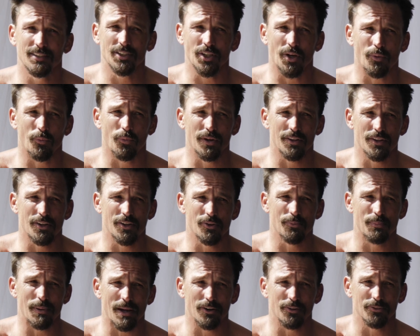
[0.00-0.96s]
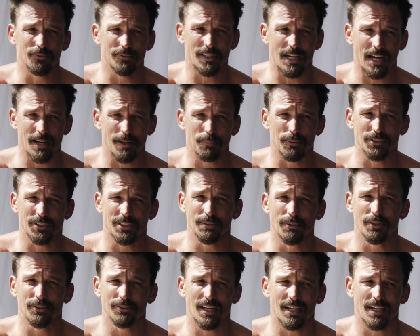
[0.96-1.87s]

So I wanted to do my own kind of placebo